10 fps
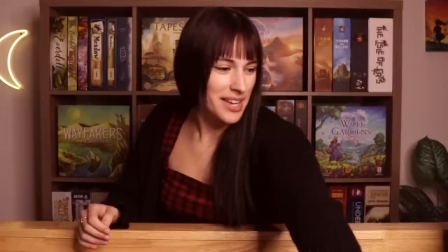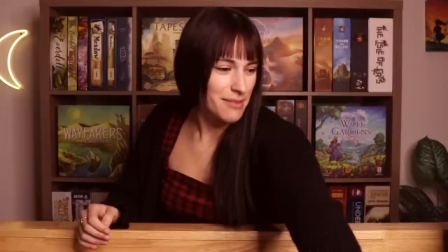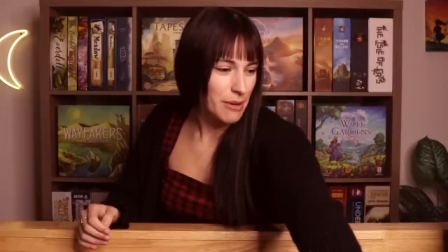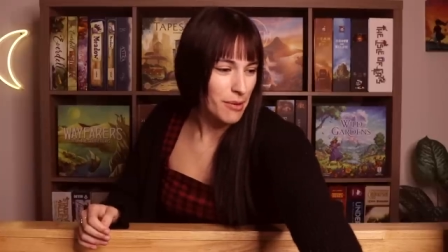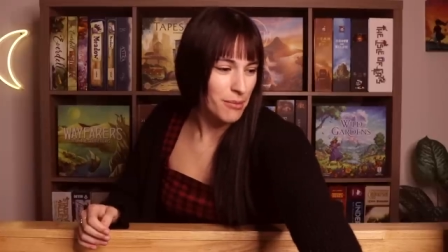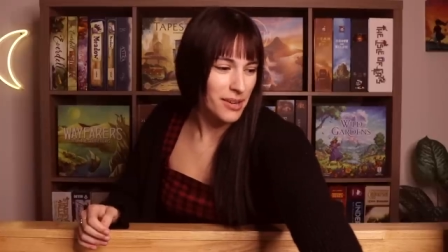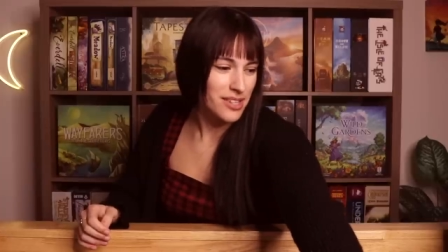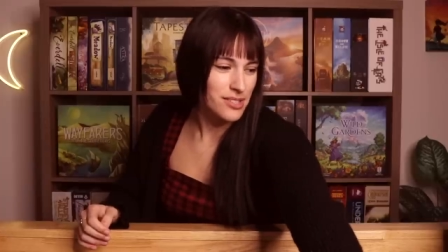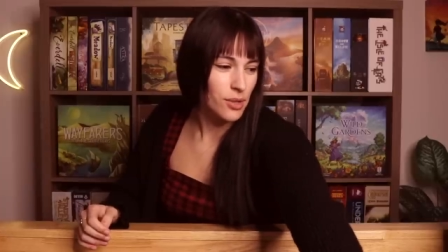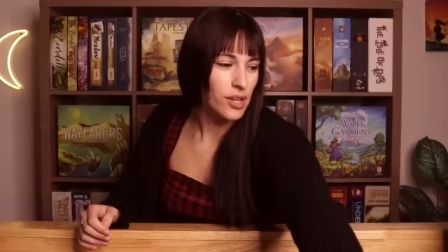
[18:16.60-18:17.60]
Maybe I'll play it
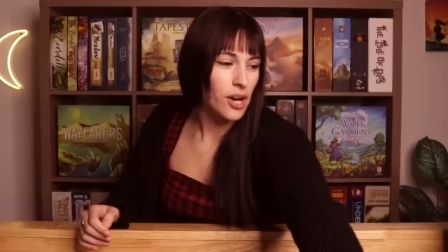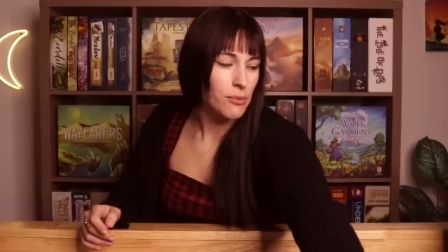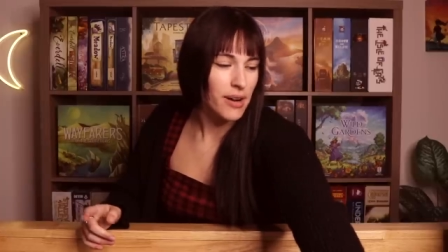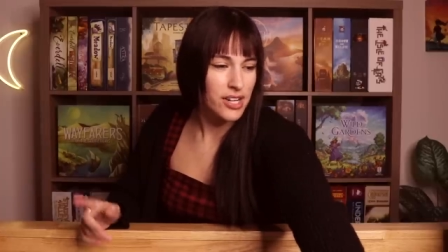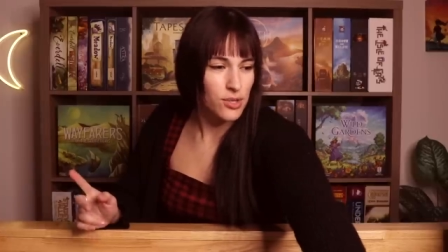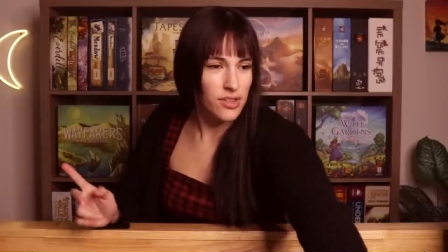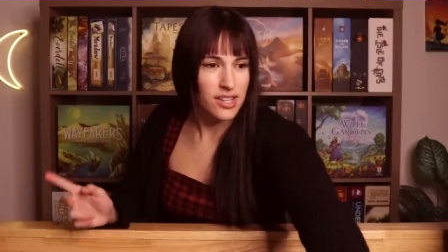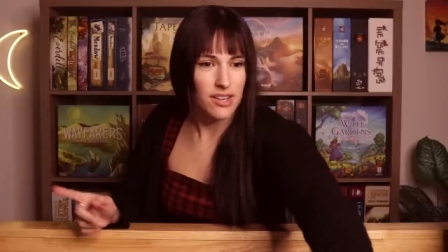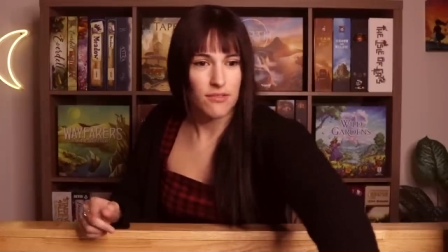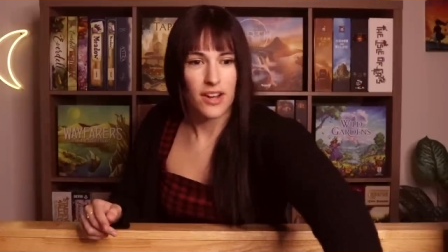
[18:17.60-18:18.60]
solo, but I do think
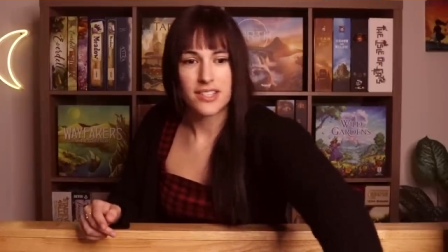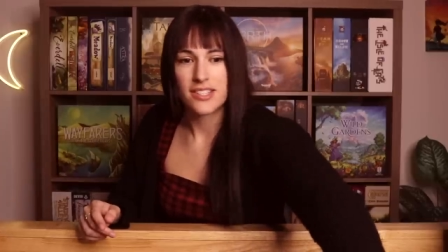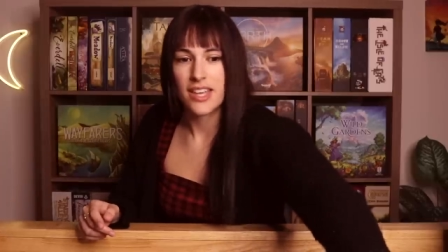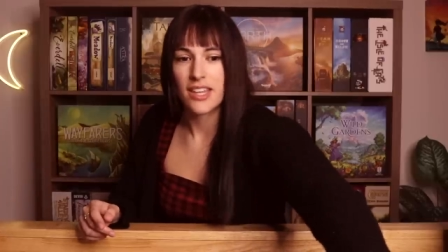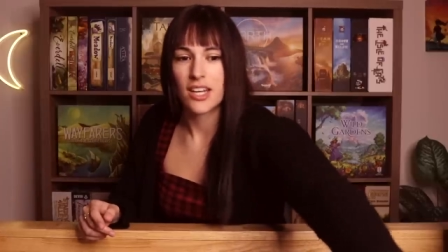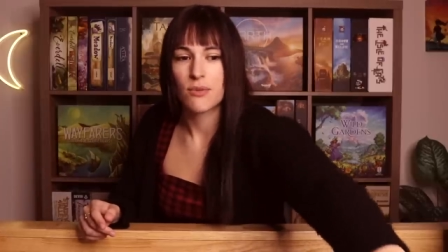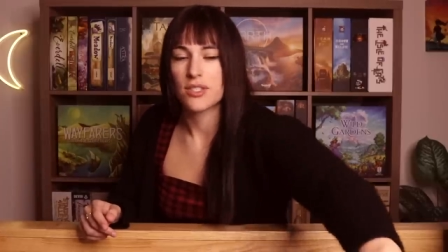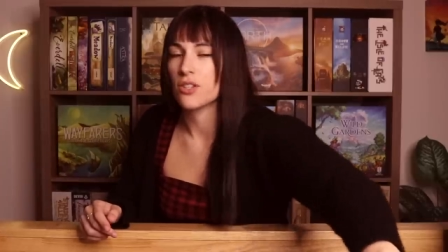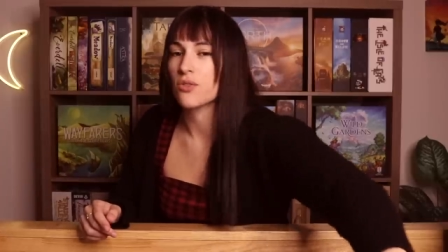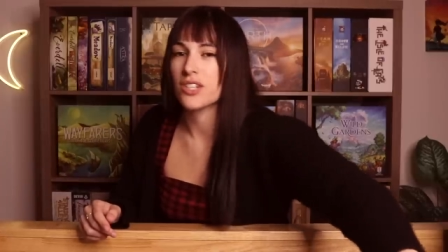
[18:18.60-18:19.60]
that Francis said that he was
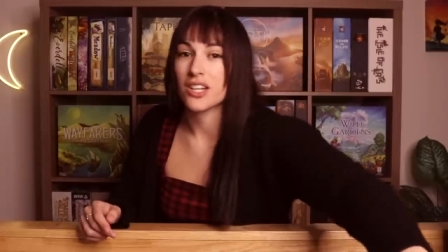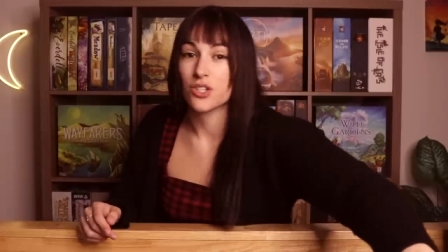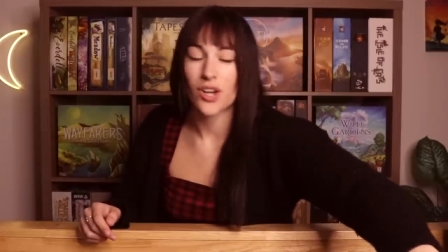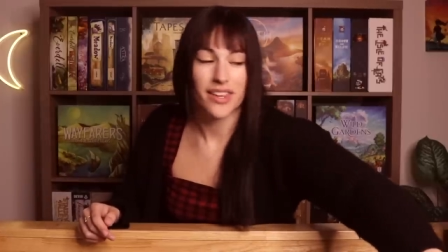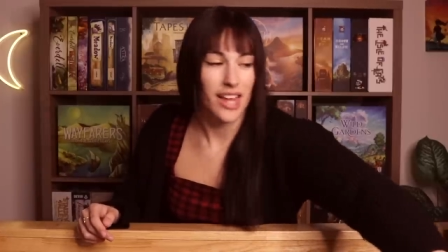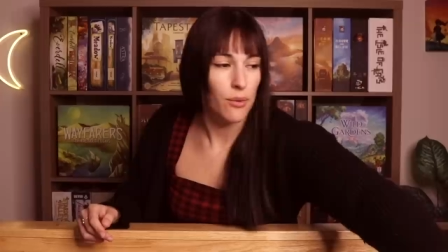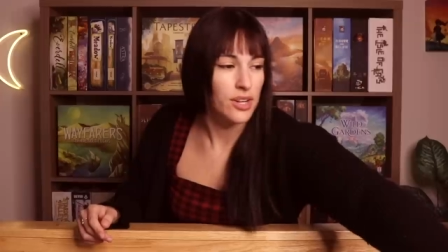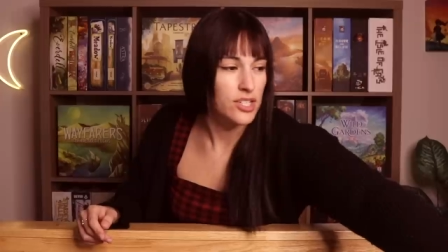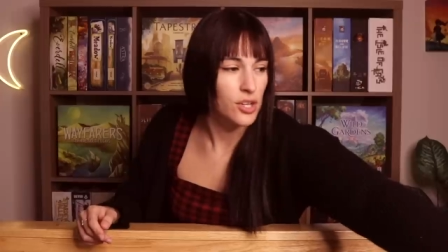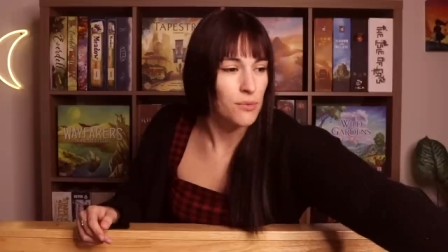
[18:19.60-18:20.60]
interested in trying that
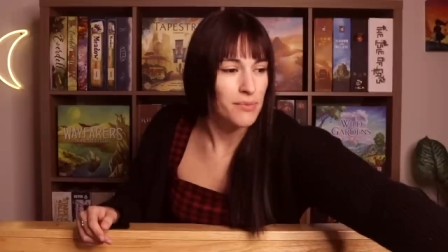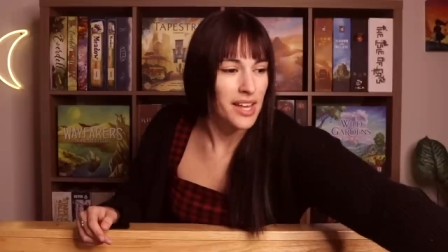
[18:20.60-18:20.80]
one too.